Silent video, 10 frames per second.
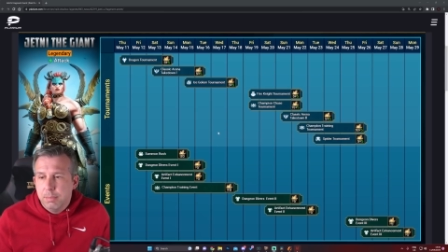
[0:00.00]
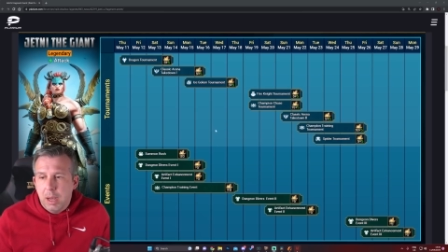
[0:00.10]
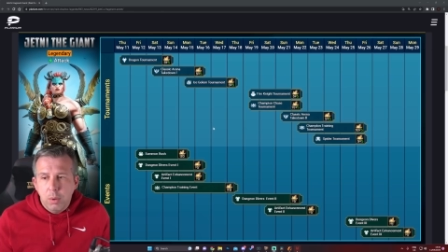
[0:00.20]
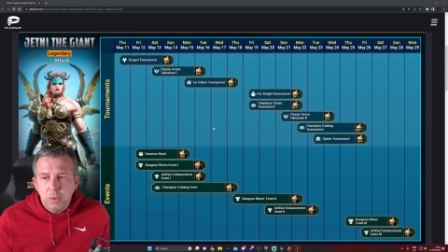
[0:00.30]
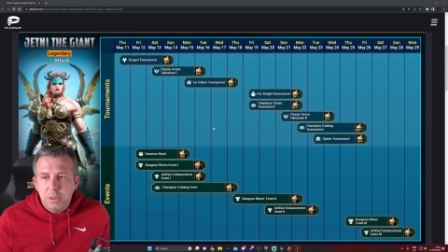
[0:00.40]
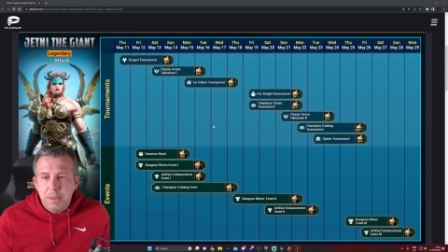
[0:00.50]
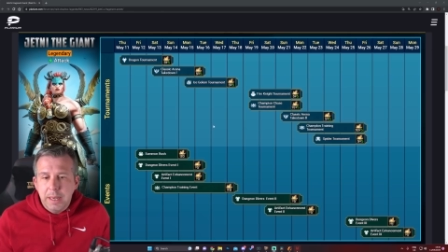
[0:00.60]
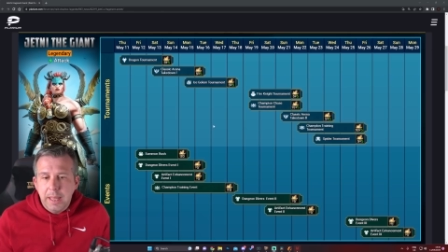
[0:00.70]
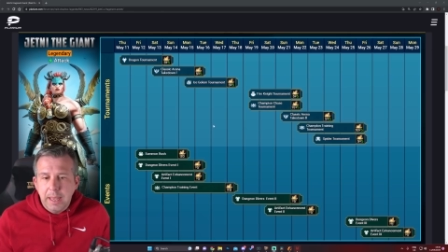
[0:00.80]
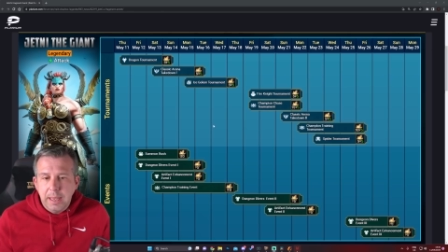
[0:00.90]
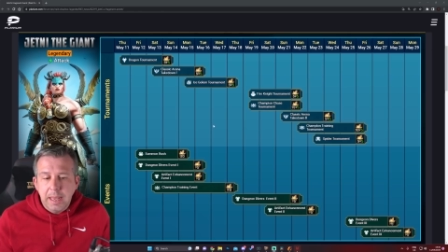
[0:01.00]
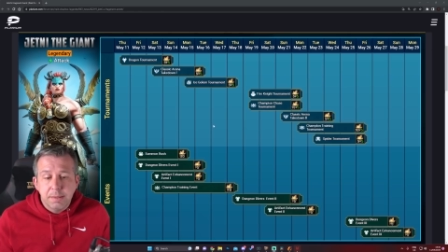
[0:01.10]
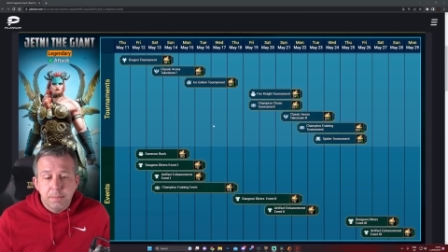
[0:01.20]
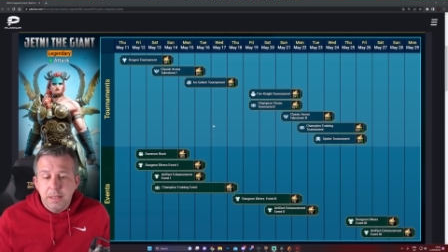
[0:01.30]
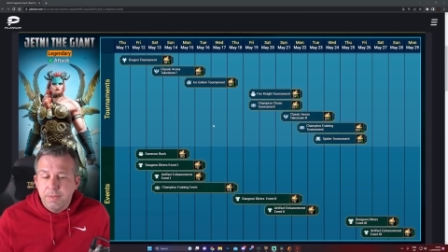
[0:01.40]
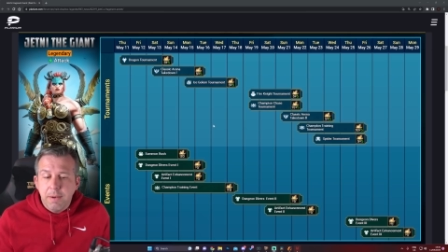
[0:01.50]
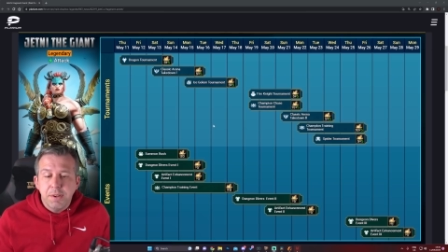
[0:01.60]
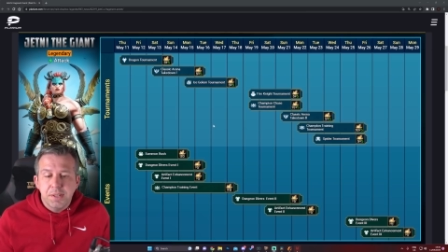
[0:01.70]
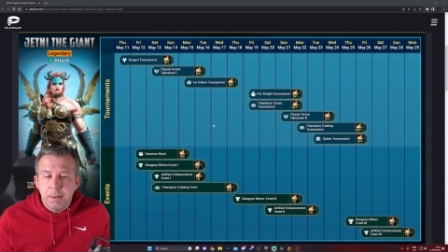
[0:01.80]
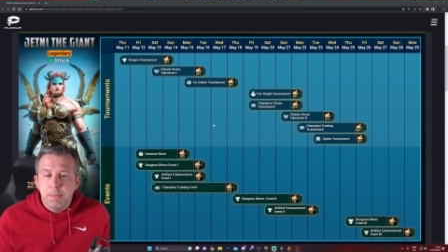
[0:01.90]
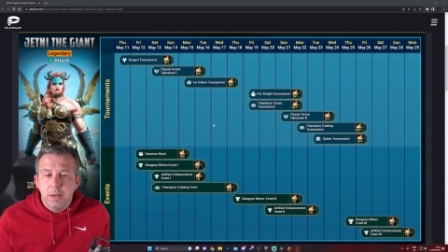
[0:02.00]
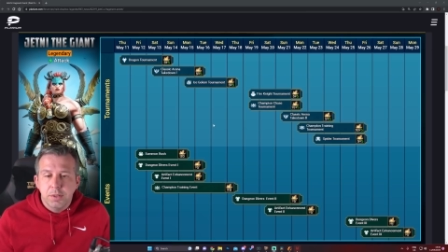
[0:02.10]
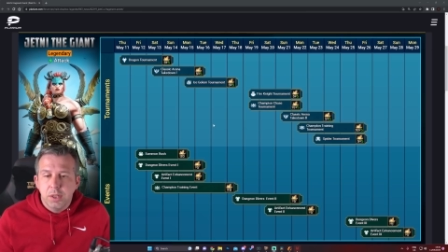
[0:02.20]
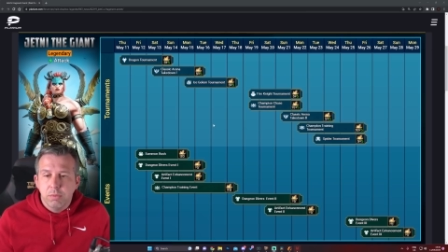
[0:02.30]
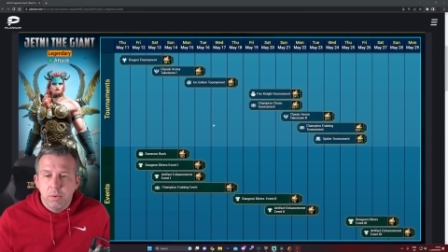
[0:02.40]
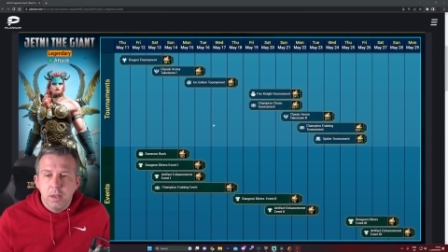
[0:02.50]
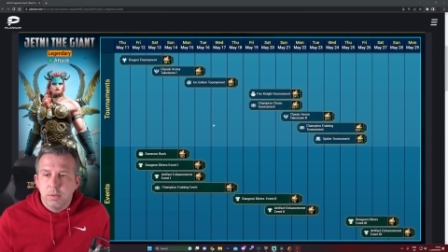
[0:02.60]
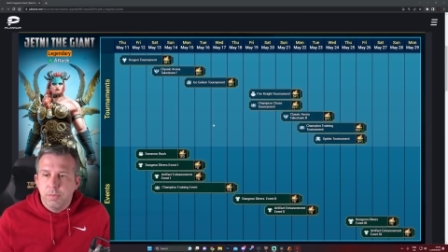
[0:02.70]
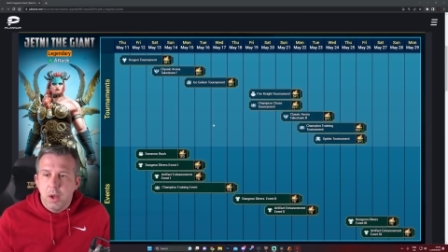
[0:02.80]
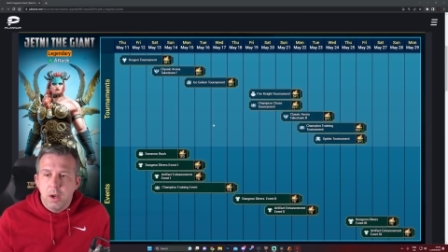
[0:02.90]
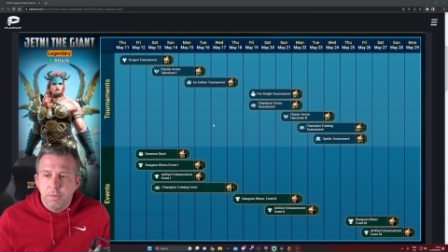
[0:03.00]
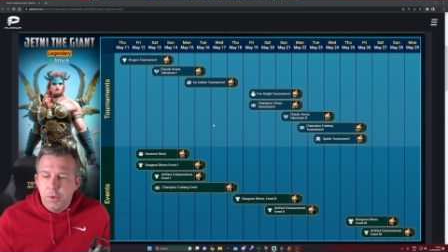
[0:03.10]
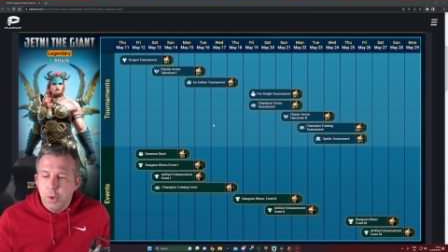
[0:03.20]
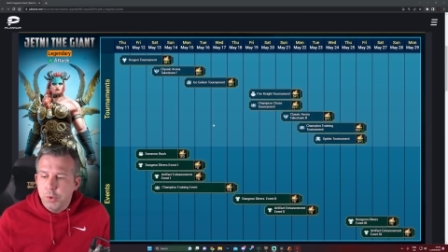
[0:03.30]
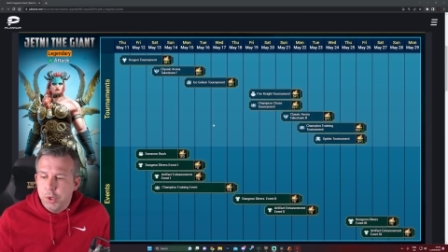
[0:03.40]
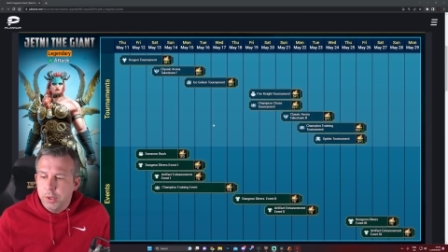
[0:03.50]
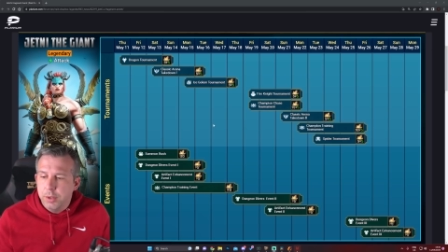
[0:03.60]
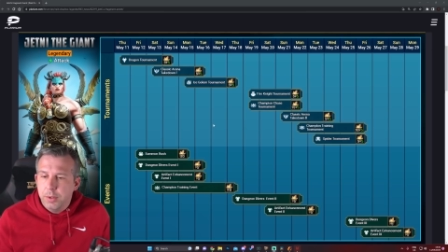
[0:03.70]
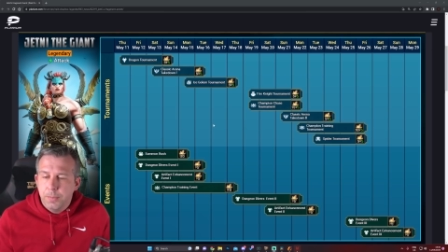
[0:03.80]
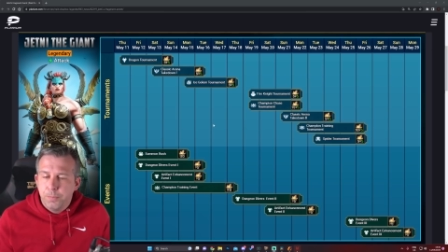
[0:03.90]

But ultimately, it's, it's very similar to the Razelvarg fusion